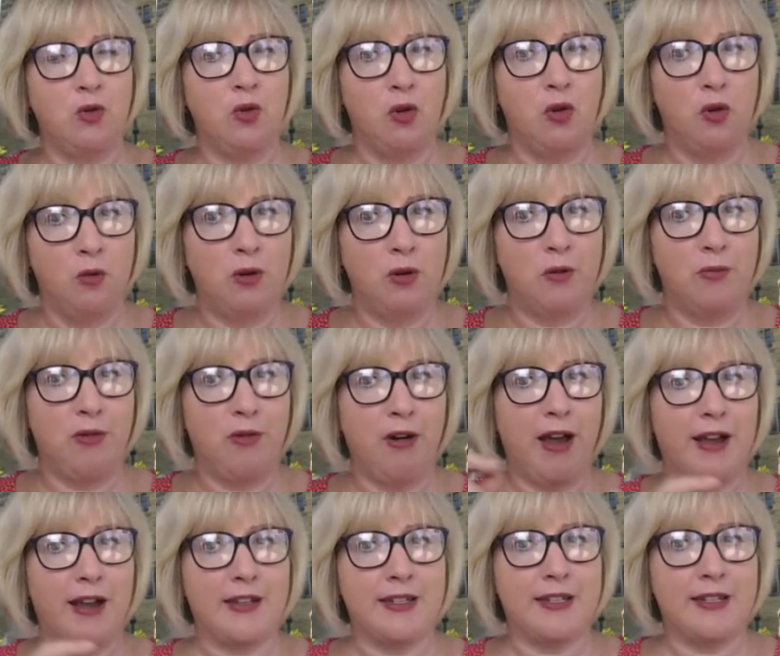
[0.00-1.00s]
normal
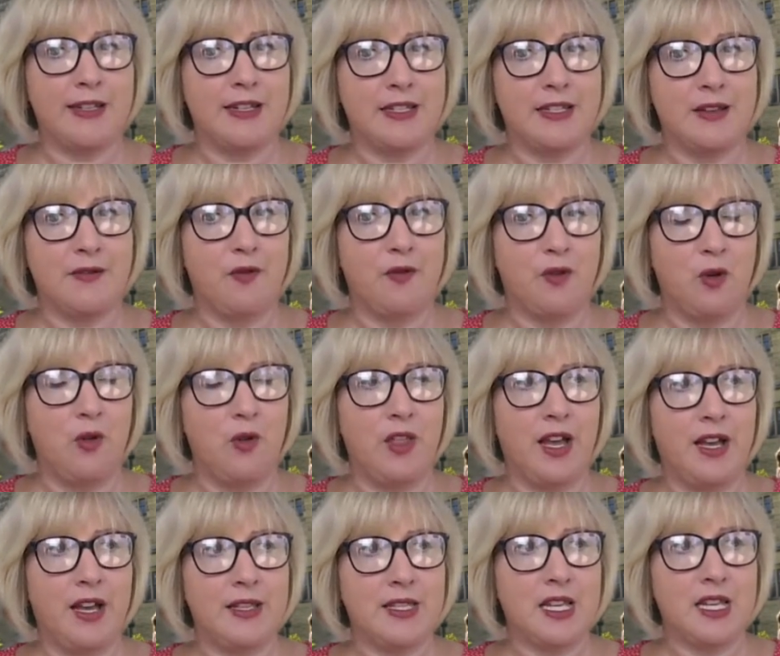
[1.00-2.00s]
practice for
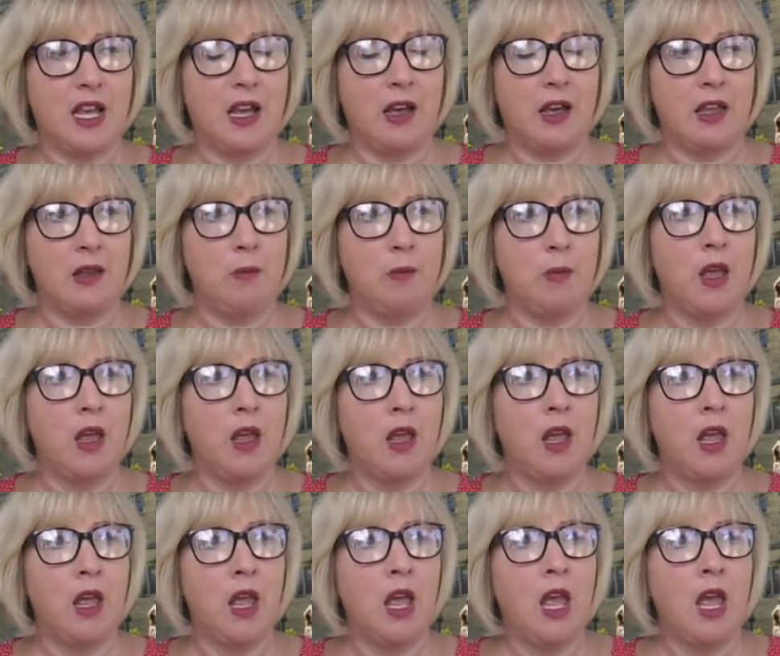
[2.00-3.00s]
that time.
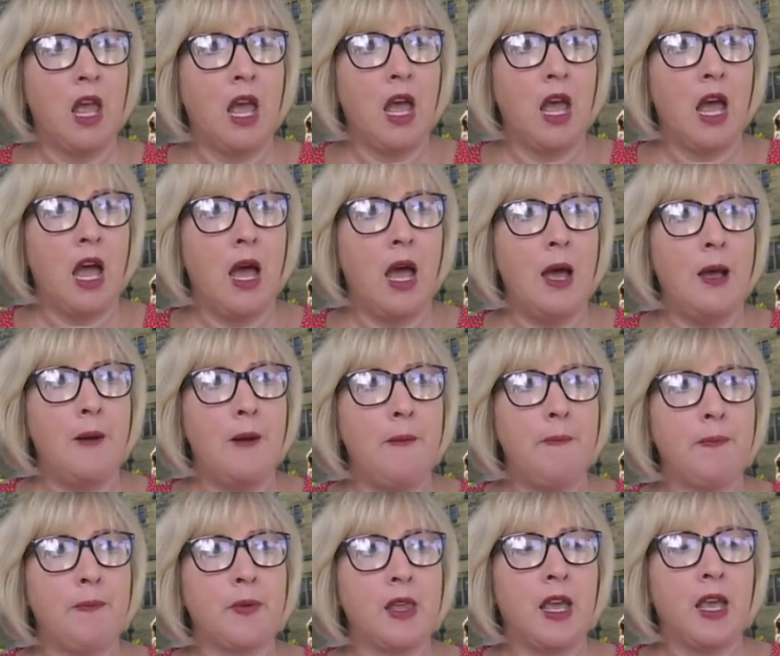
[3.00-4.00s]

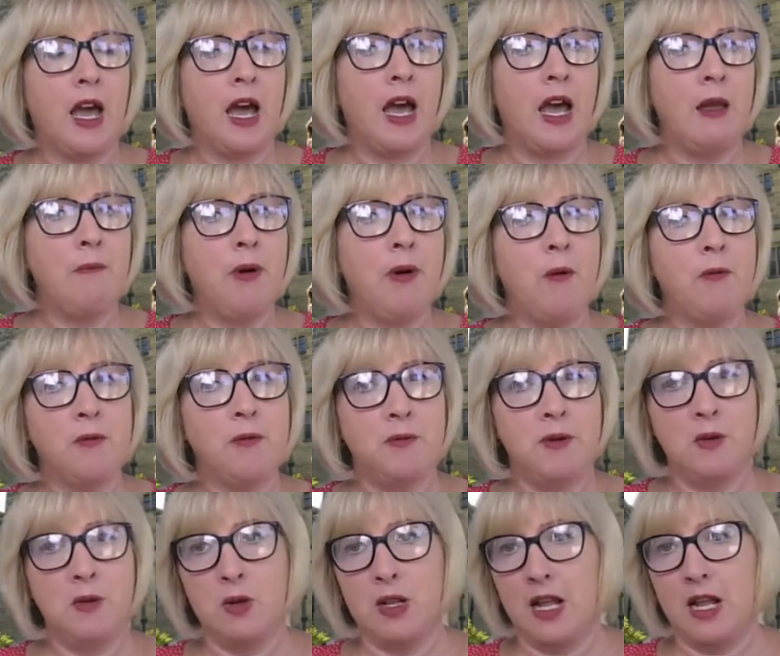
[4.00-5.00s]
I
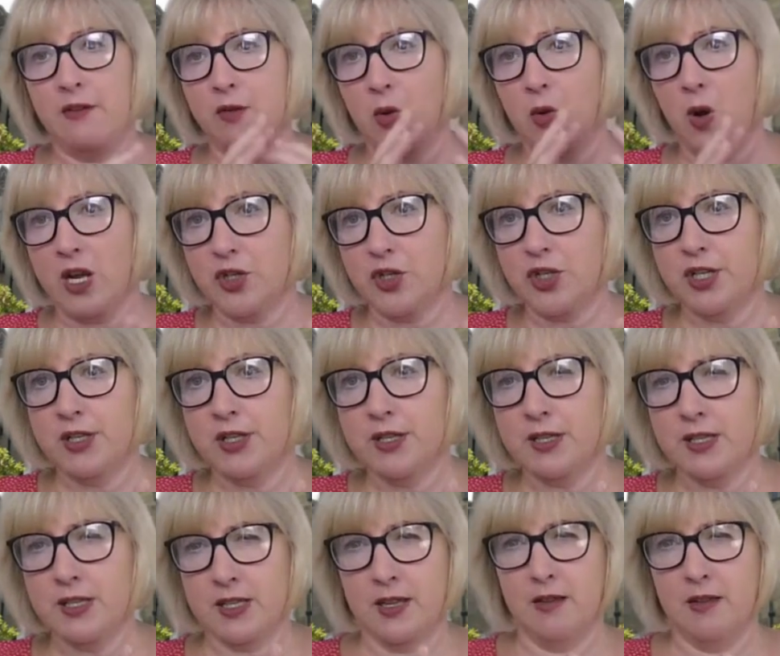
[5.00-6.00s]
probably will have
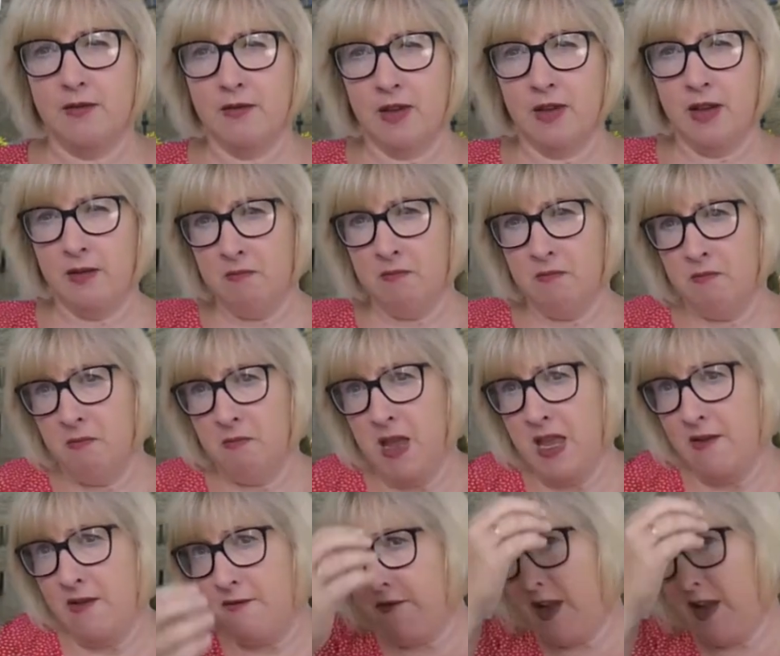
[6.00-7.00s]
questions,
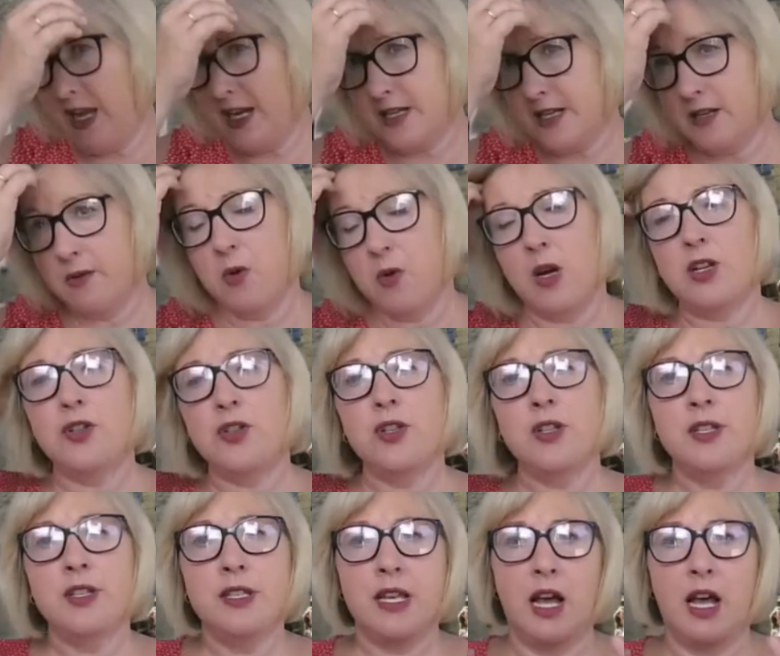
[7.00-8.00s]
may have flagged up
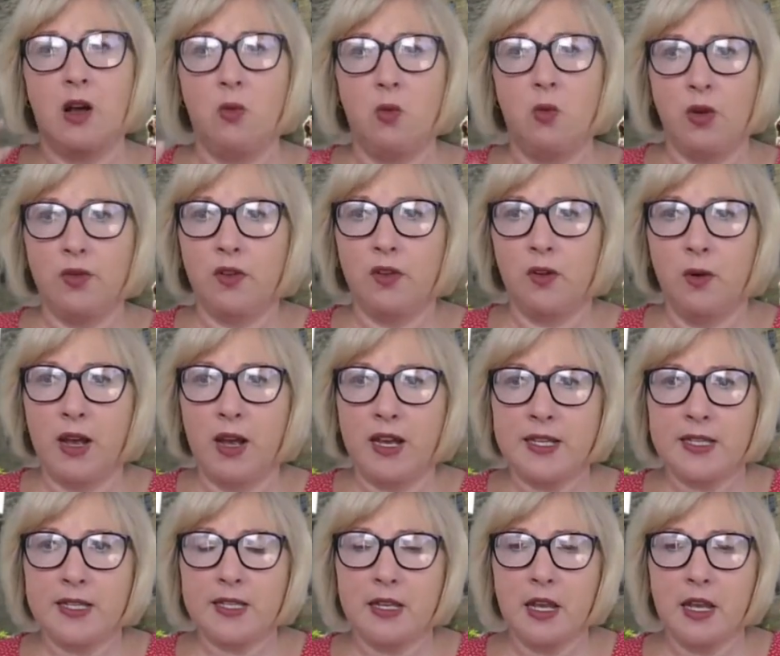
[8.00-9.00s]
questions that I'll want to
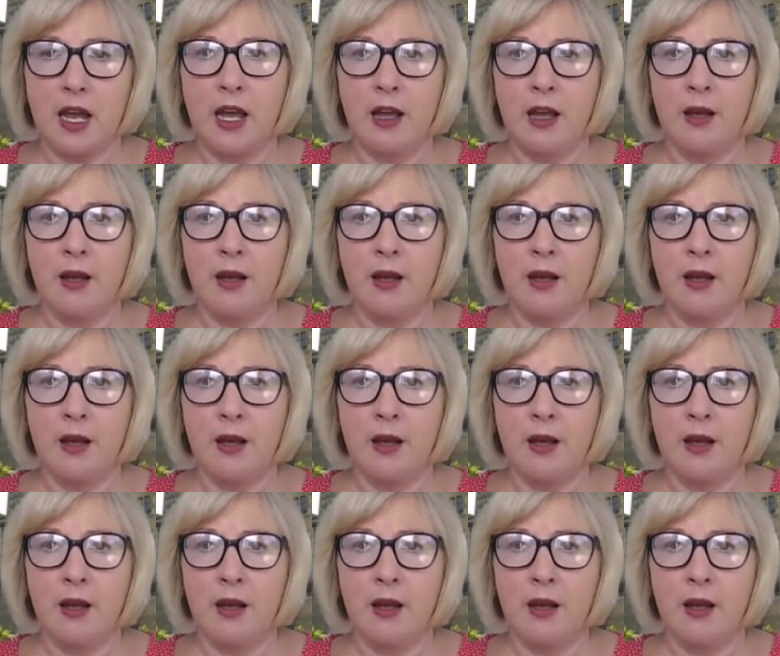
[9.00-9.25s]
ask,